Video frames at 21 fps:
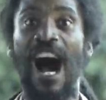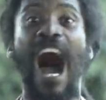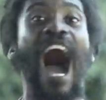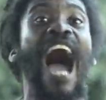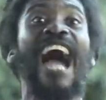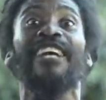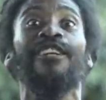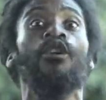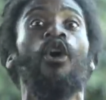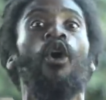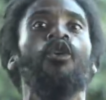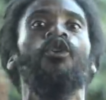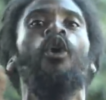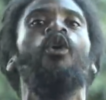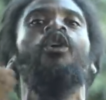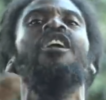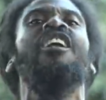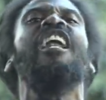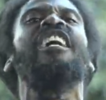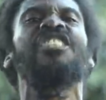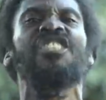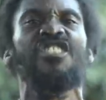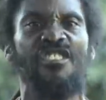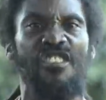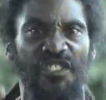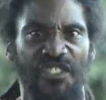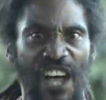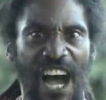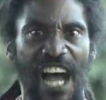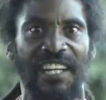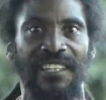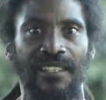I know no lesser
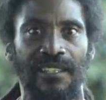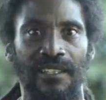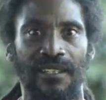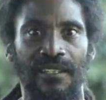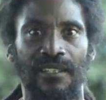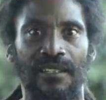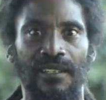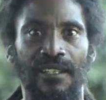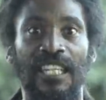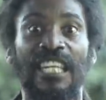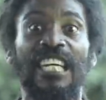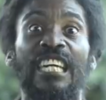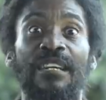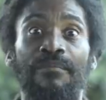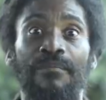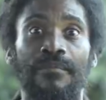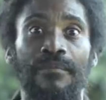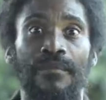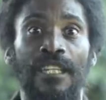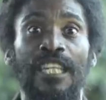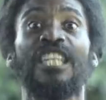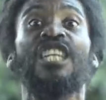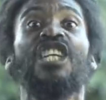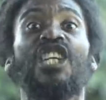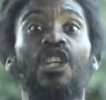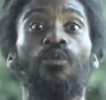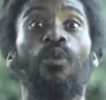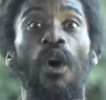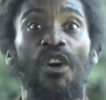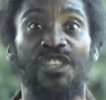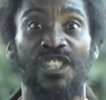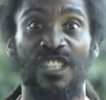than him. He
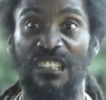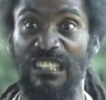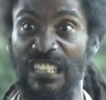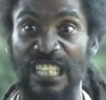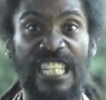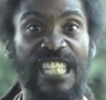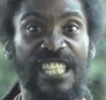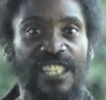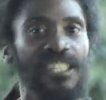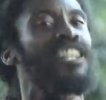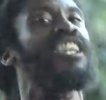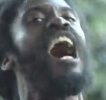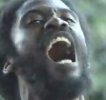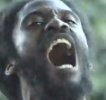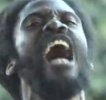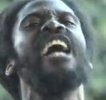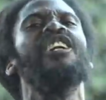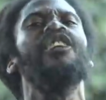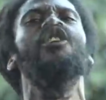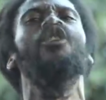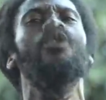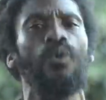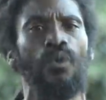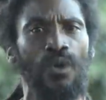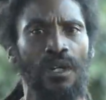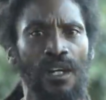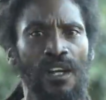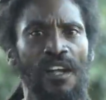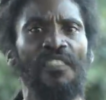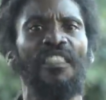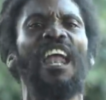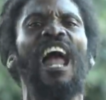was the least, and I knew
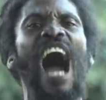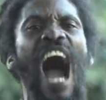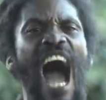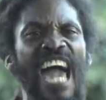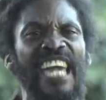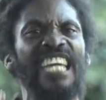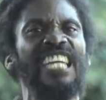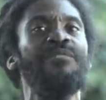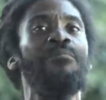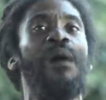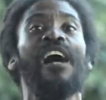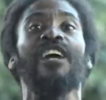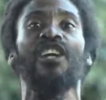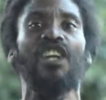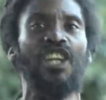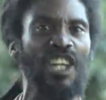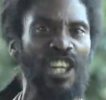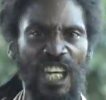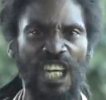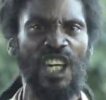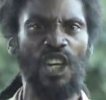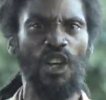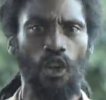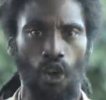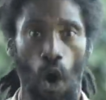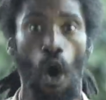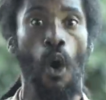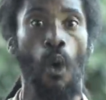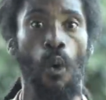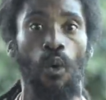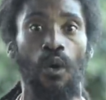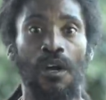that I, in my
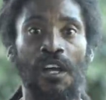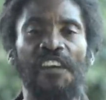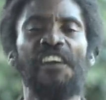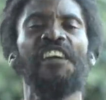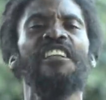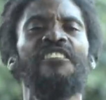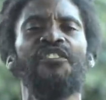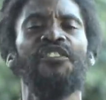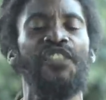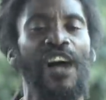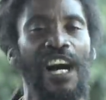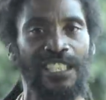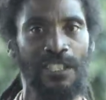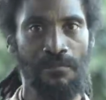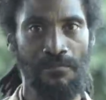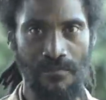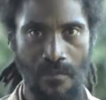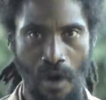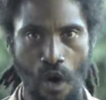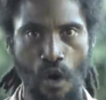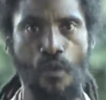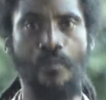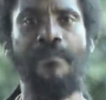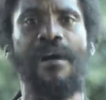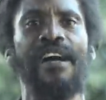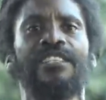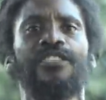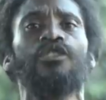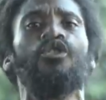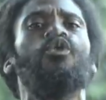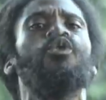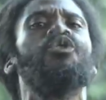ego, in that
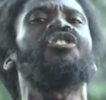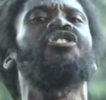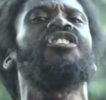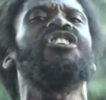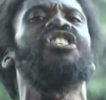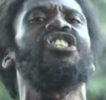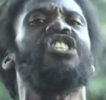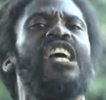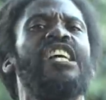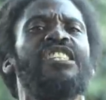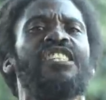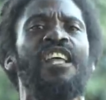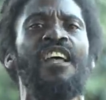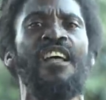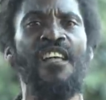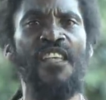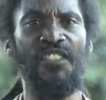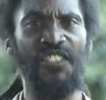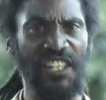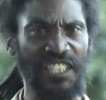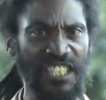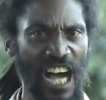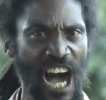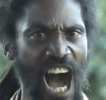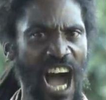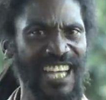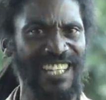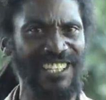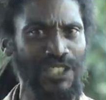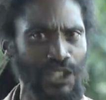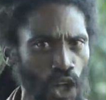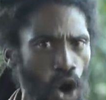moment, could suggest that
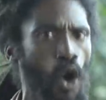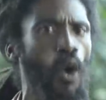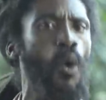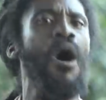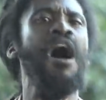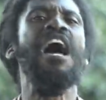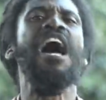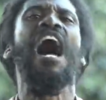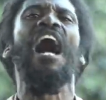I know.